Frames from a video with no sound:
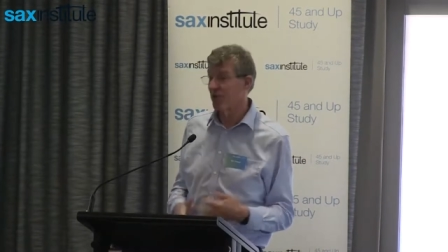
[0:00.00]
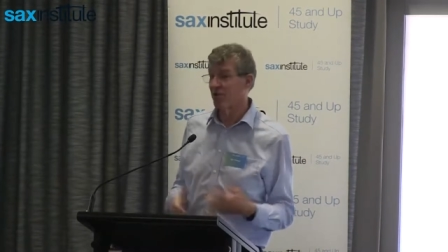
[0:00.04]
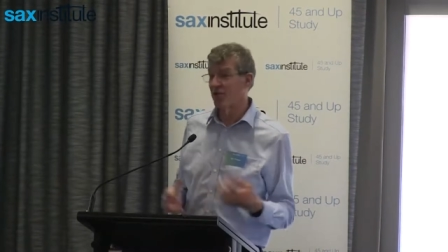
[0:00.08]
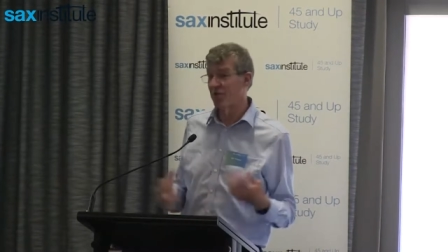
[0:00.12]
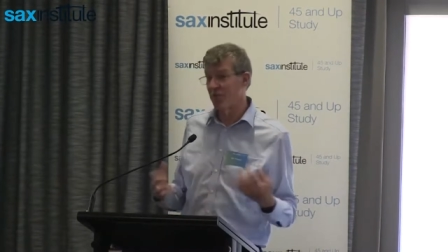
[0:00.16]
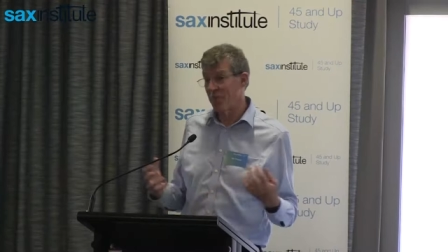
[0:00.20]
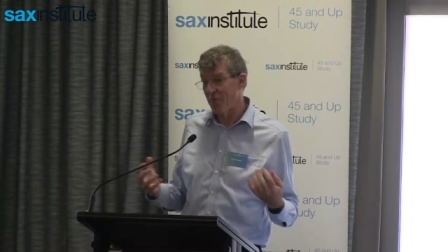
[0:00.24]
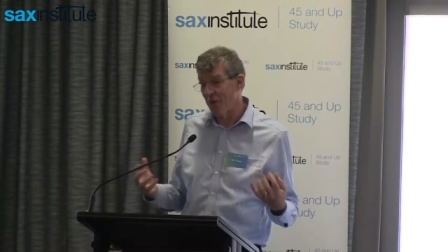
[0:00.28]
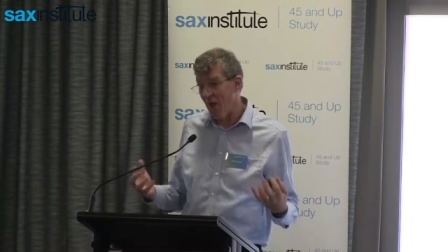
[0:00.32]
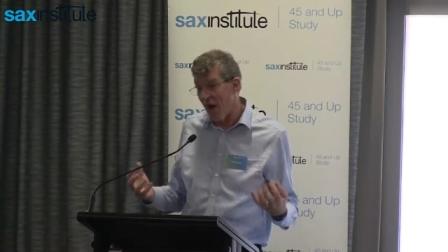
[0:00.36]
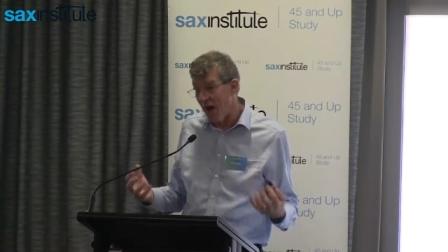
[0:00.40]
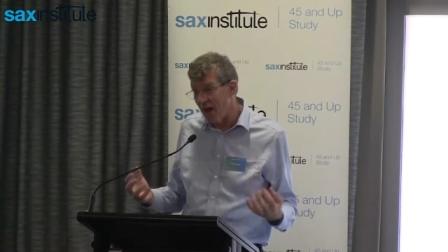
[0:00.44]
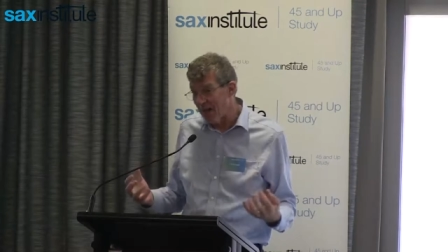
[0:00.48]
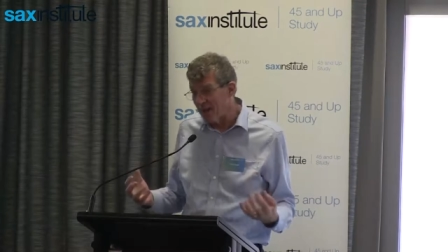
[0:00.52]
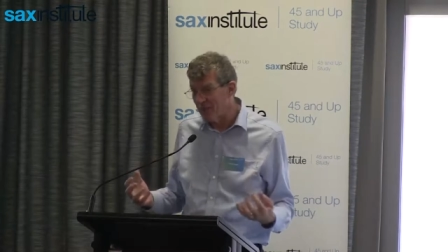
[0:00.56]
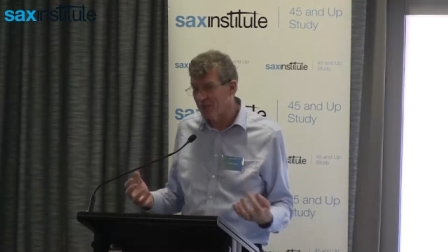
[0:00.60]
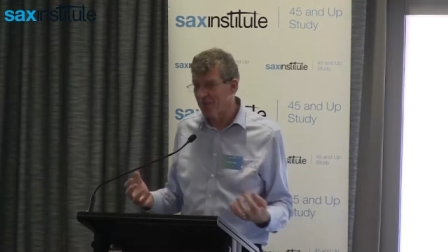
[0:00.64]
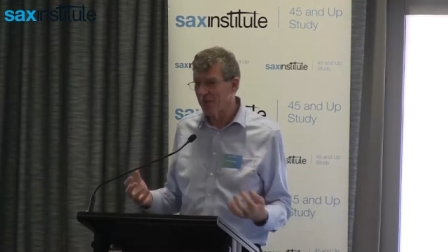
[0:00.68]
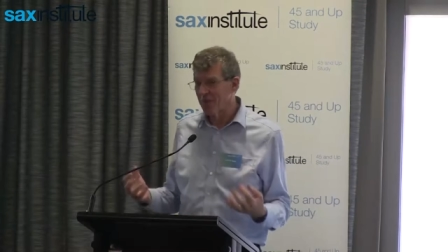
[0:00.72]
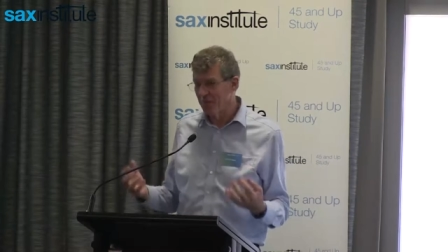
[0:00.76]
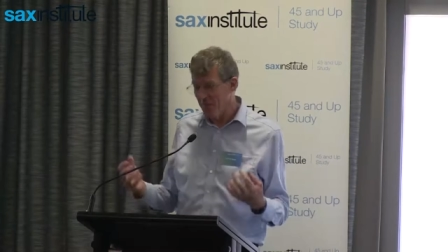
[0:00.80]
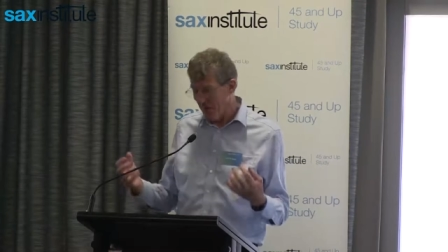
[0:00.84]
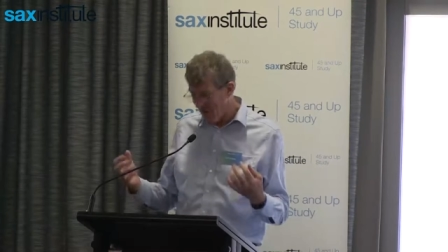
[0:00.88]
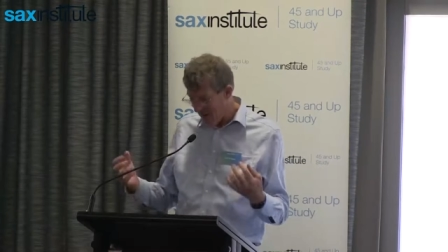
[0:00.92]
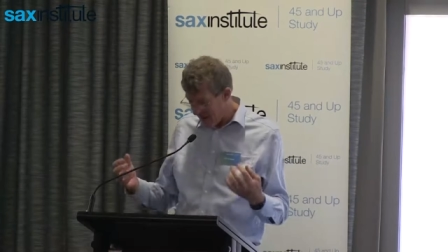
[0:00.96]
Surprise,
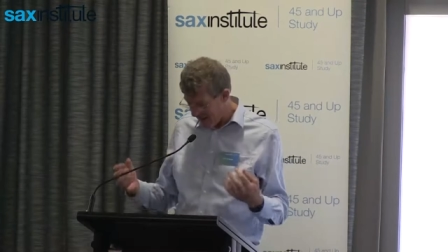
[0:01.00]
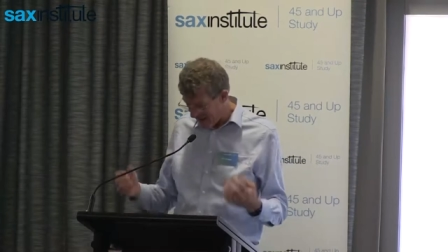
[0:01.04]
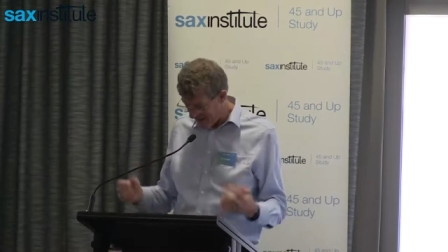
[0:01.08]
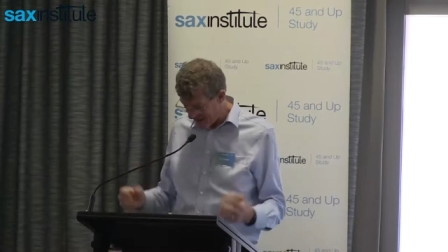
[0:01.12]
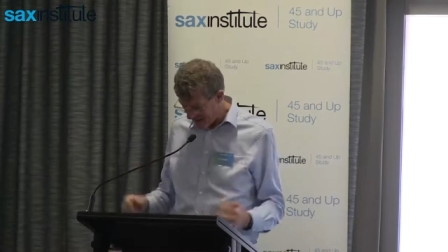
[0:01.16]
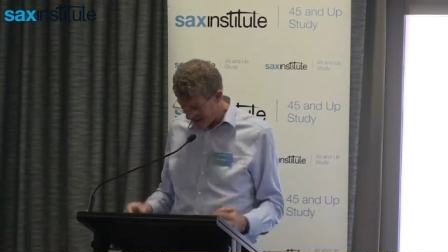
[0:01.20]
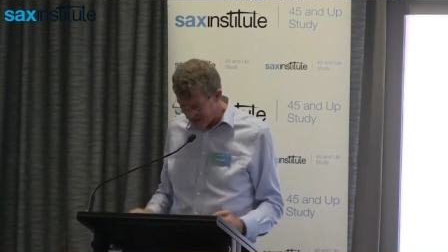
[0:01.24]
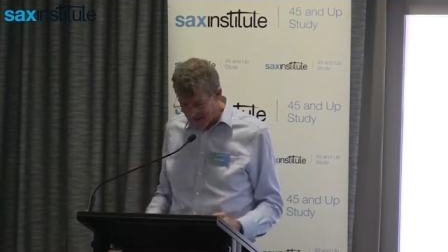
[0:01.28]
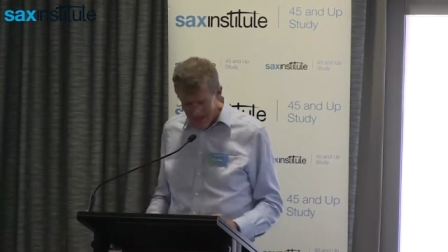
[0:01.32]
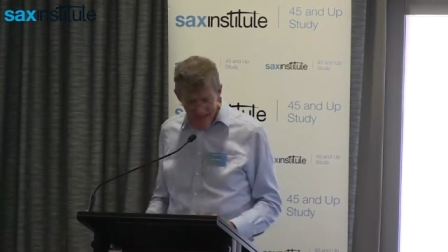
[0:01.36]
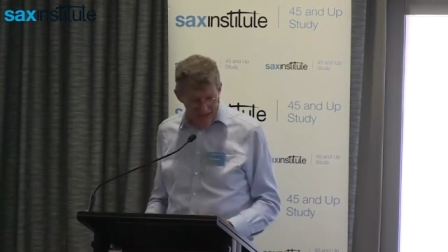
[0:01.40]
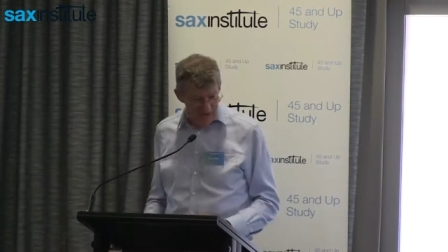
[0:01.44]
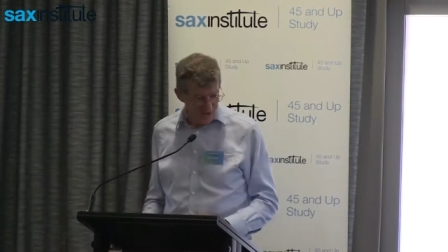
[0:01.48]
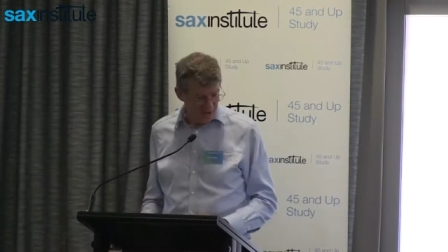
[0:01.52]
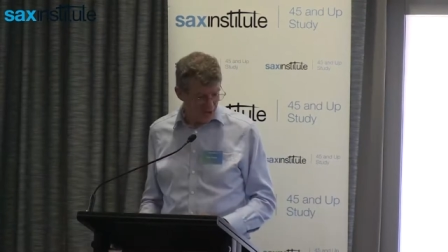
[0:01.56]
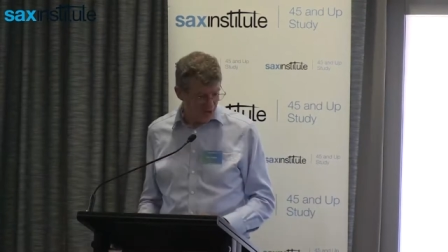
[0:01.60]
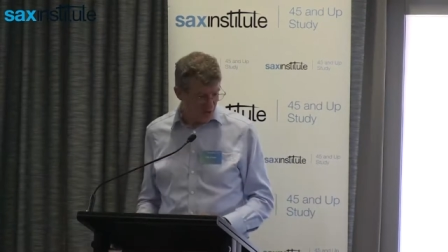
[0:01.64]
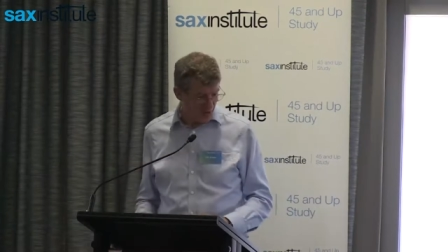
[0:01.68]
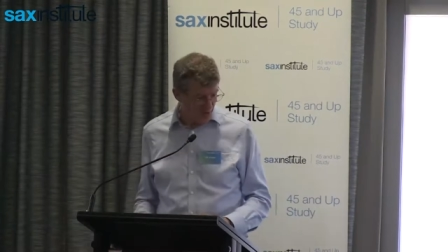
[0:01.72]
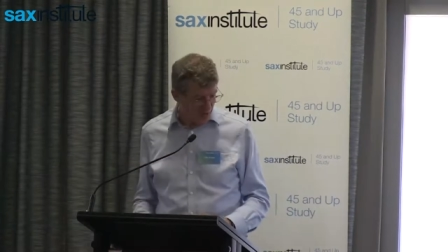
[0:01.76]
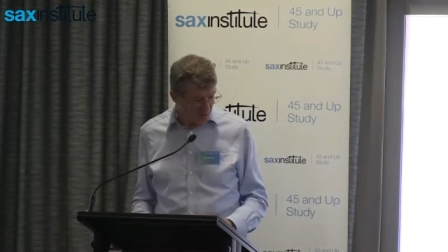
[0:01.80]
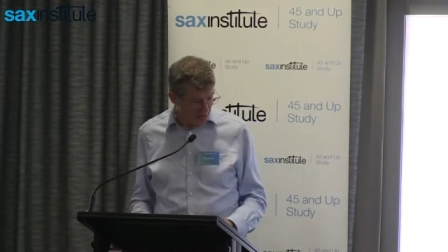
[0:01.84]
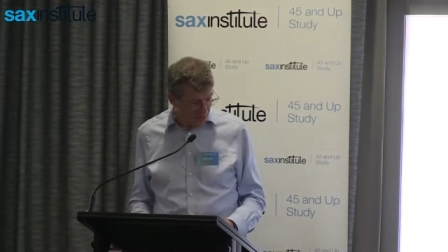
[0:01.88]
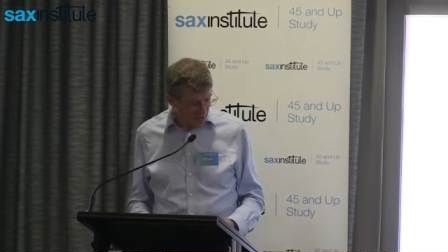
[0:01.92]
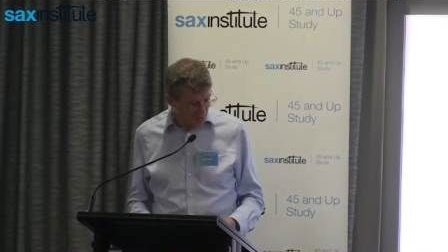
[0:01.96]
surprise.
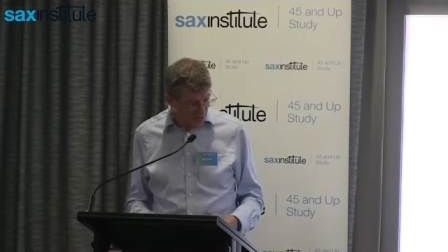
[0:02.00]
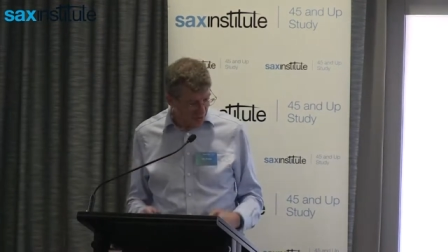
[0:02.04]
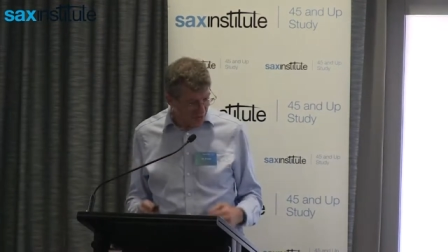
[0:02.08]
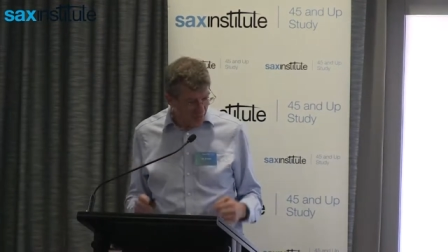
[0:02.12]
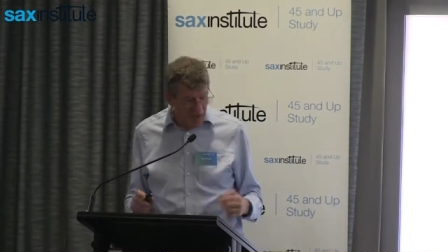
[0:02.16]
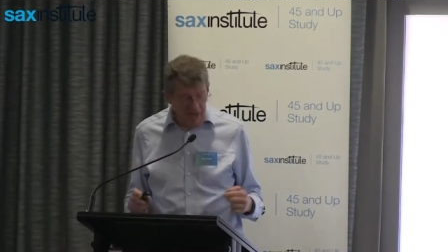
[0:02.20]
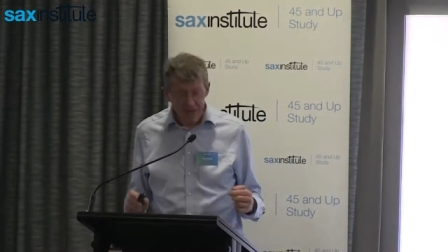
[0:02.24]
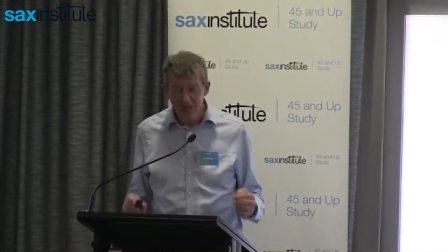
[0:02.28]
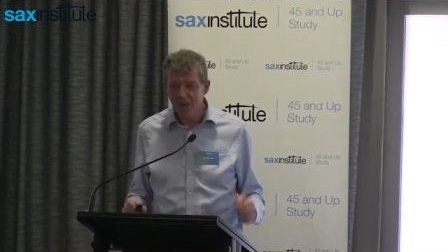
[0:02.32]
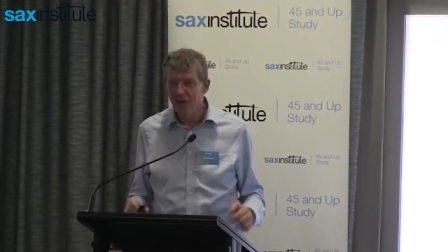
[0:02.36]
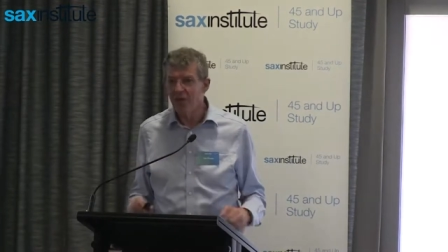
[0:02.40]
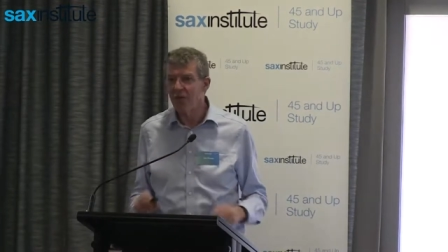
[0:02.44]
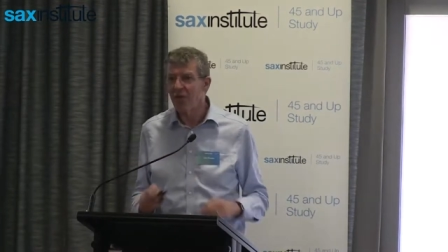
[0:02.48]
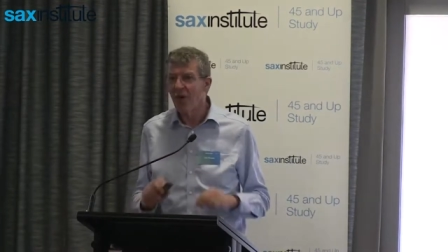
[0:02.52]
So you'll find that